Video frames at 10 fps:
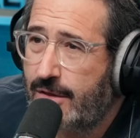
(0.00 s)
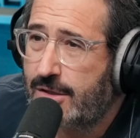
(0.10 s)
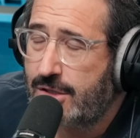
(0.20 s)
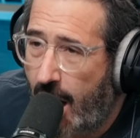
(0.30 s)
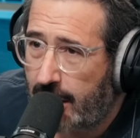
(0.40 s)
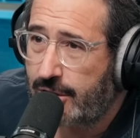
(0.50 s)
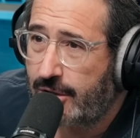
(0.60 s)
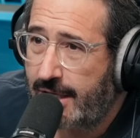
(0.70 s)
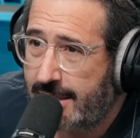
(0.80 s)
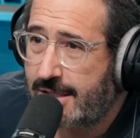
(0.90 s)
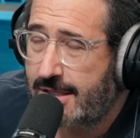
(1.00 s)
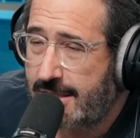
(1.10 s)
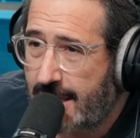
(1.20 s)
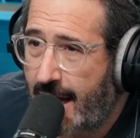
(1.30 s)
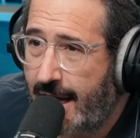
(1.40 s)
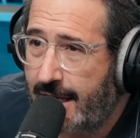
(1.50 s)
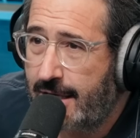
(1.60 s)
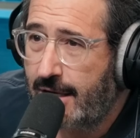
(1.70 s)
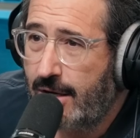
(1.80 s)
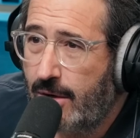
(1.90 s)
the doctor gets to
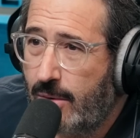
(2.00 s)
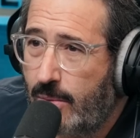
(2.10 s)
decide. I am.